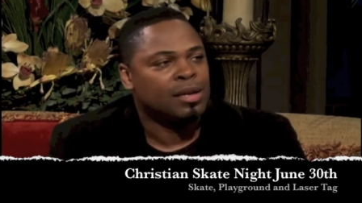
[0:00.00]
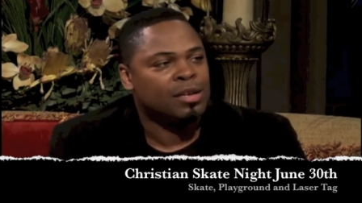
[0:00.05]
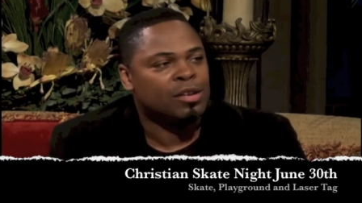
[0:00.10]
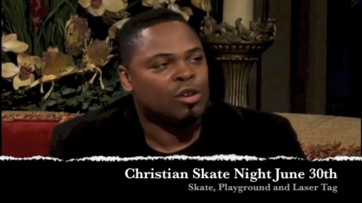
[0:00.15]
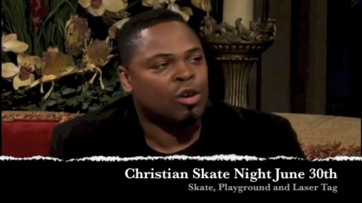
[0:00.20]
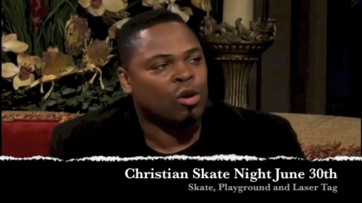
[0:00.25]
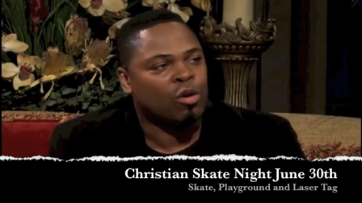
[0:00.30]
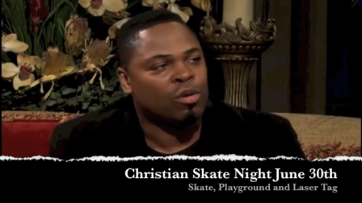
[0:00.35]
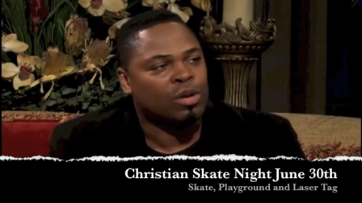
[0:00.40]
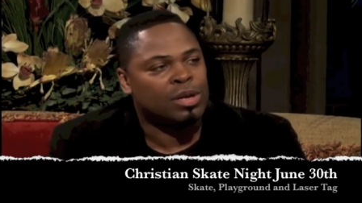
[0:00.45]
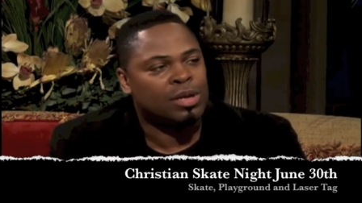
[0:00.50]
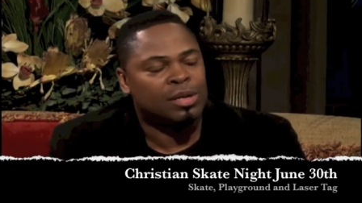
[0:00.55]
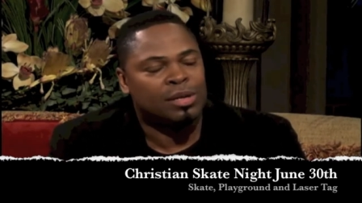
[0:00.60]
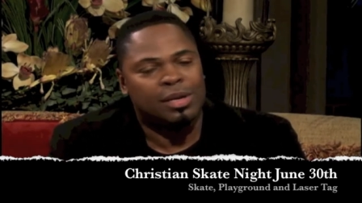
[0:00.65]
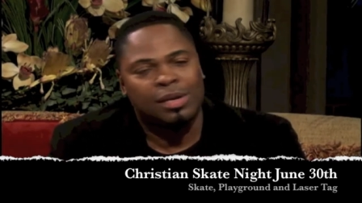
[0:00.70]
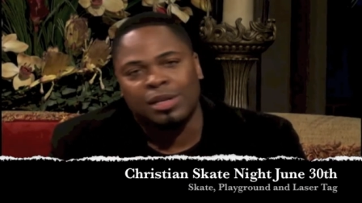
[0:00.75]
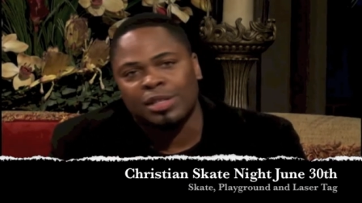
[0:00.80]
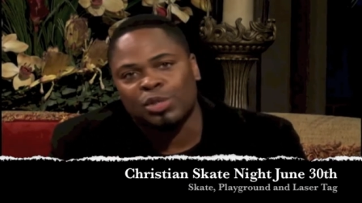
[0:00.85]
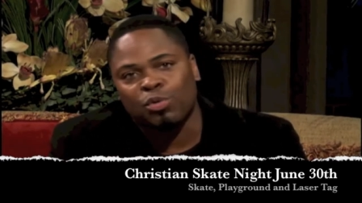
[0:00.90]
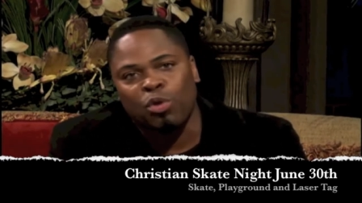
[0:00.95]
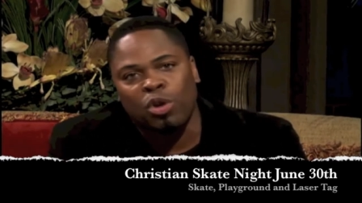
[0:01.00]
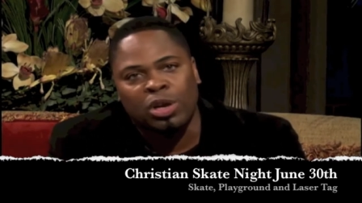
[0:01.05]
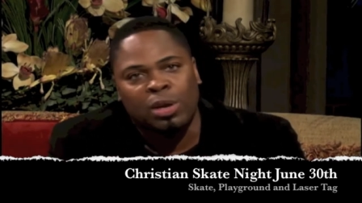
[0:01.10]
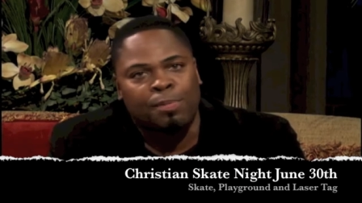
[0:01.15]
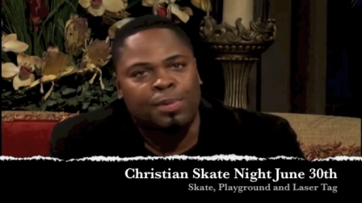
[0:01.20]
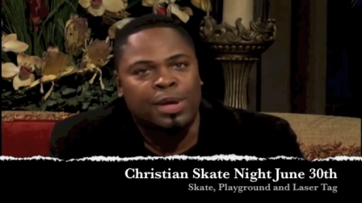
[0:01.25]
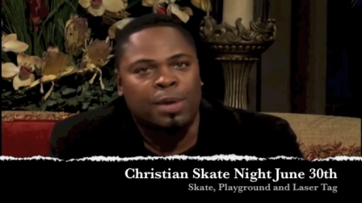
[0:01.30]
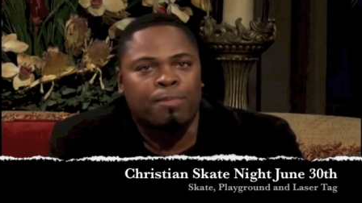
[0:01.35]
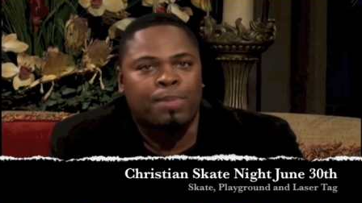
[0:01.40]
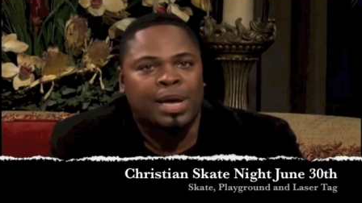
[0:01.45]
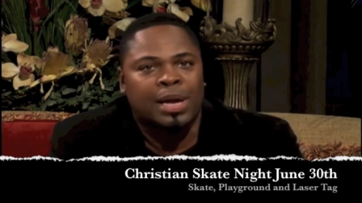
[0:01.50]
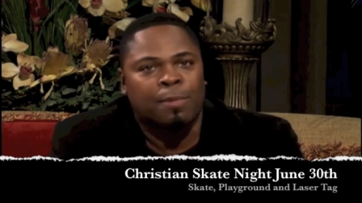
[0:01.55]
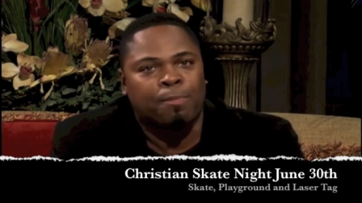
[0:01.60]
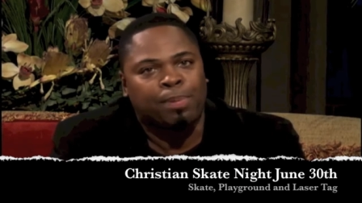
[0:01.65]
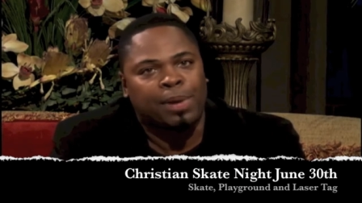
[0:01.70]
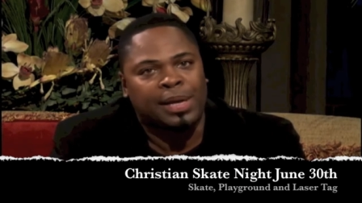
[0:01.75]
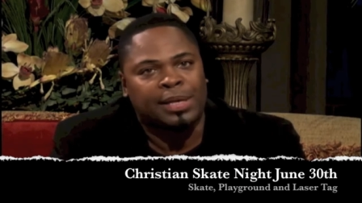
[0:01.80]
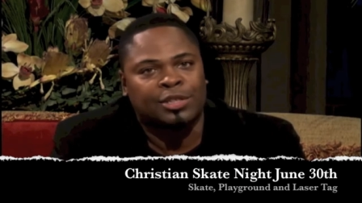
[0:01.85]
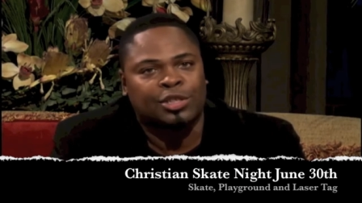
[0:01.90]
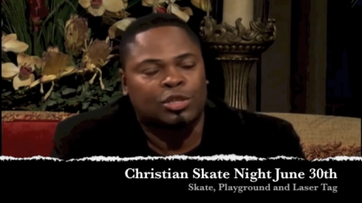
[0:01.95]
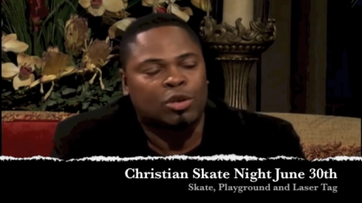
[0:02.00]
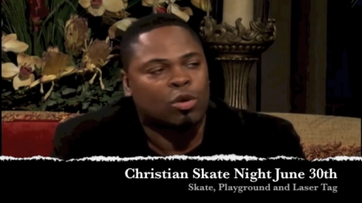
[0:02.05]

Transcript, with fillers: You know, and, and this world to be a better place.